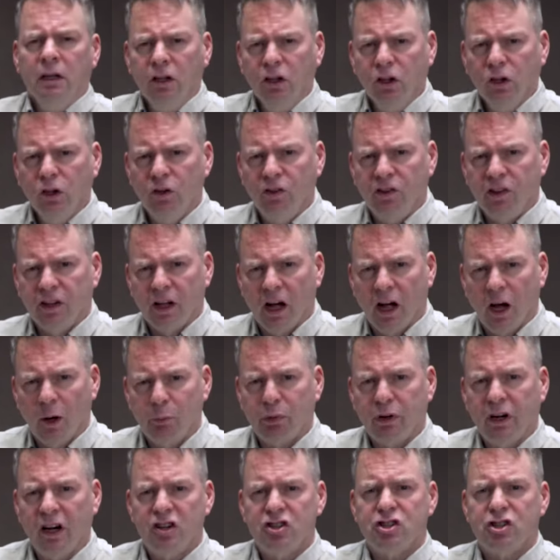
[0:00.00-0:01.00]
using high
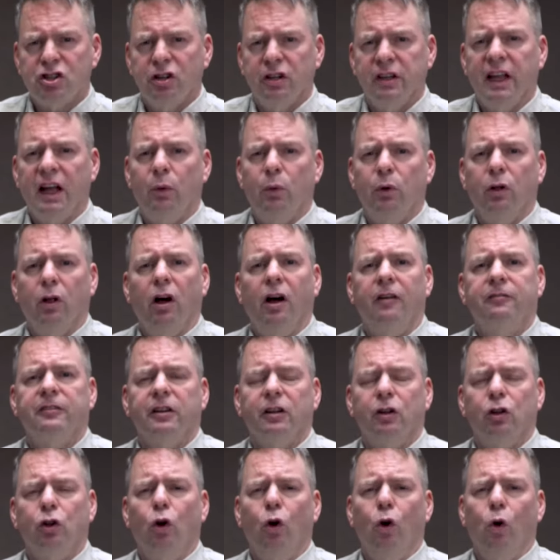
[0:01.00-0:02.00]
pressure, and that will
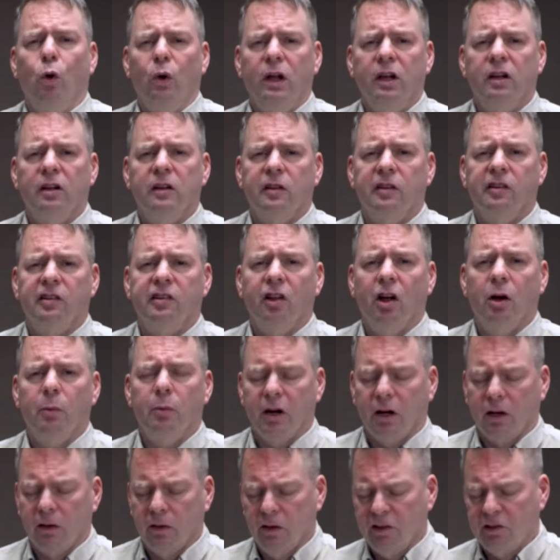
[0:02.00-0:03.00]
often go into the
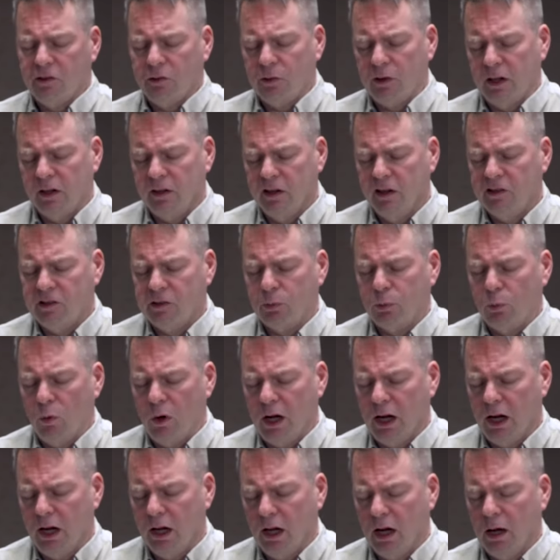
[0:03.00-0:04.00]
stomach. In this
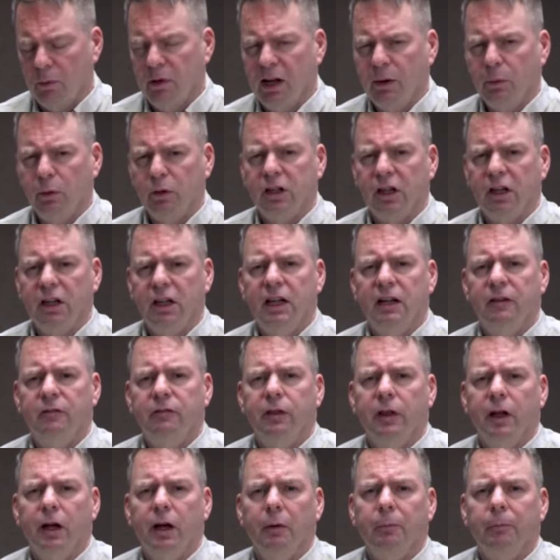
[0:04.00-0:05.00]
way, I'm able to give
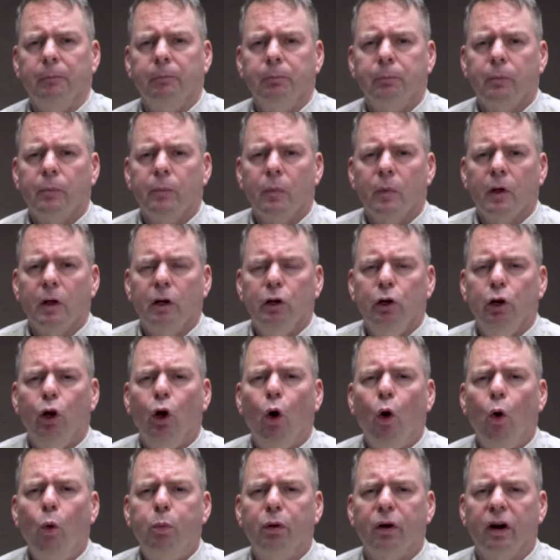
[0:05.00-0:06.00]
them
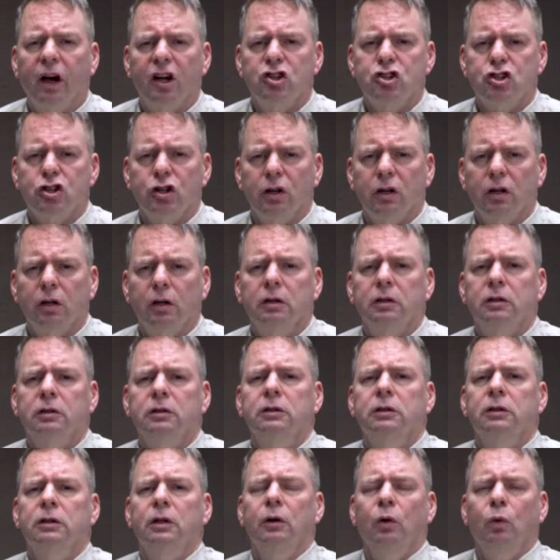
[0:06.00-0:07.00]
low pressure
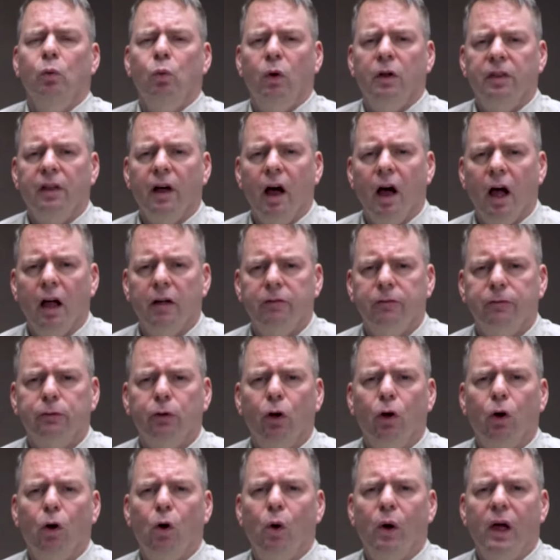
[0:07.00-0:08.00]
with high
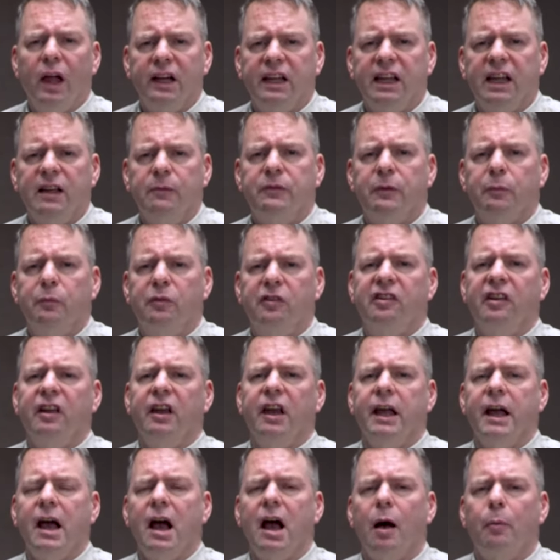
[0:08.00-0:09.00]
flow and keep them
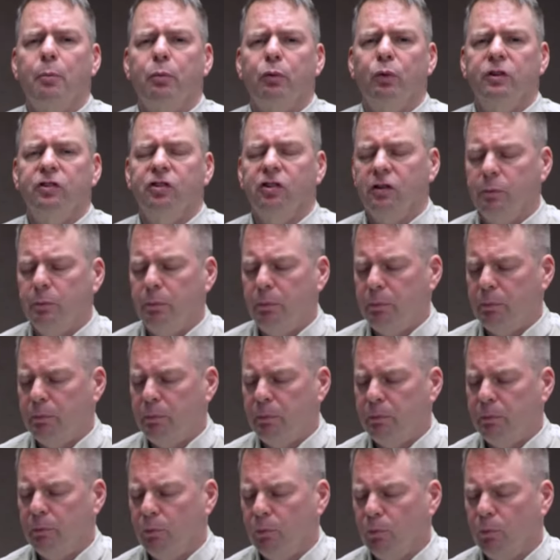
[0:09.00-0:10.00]
sitting up, which
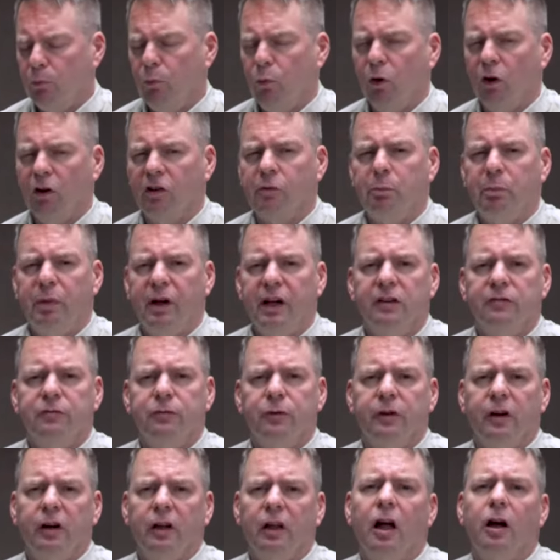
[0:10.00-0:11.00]
works better
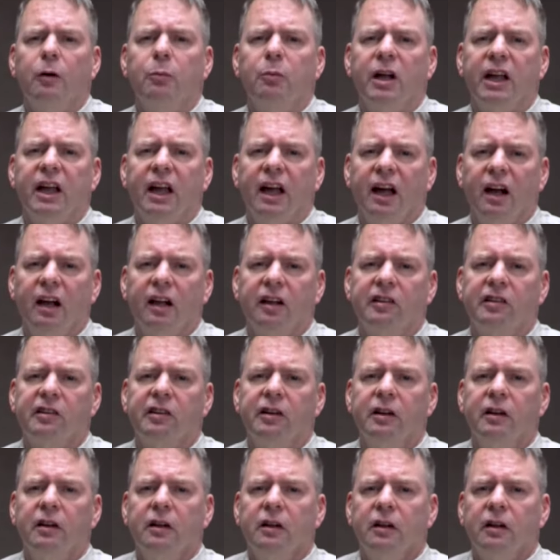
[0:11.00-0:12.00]
for their lung mechanics
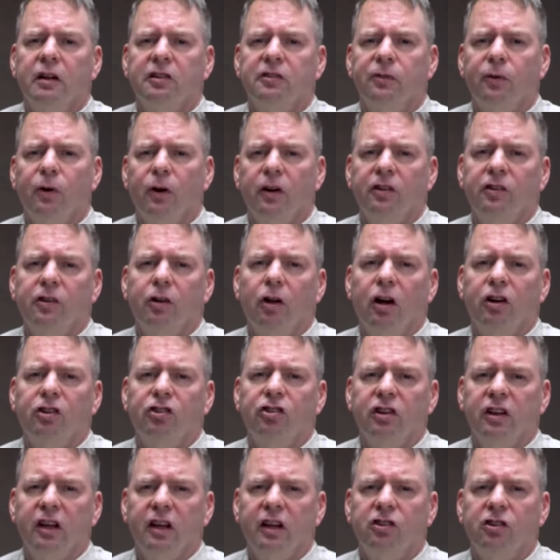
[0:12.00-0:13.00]
as far as
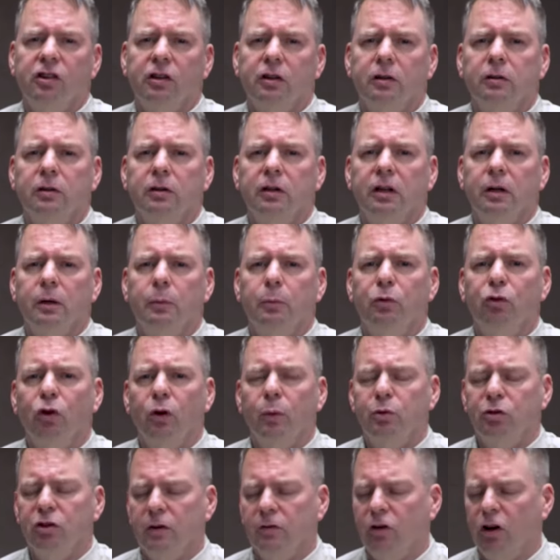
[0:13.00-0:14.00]
oxygenation and
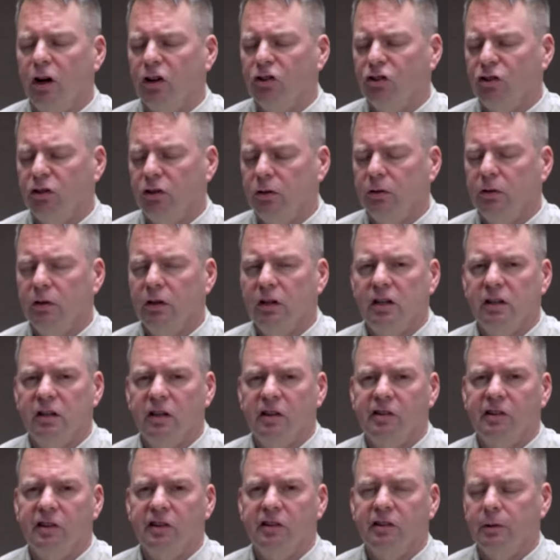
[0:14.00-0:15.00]
absorption of oxygen in
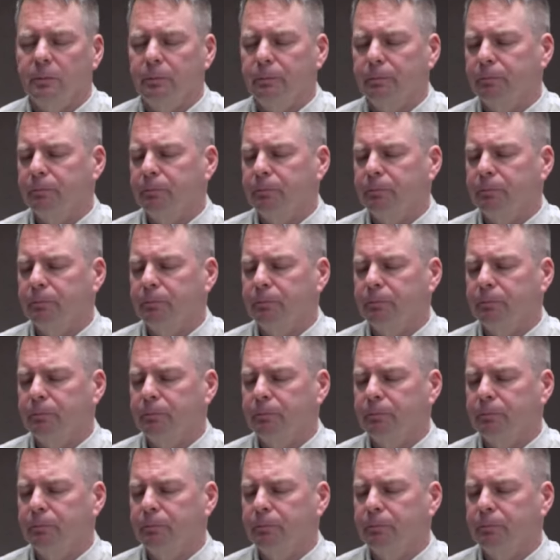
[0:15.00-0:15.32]
the system.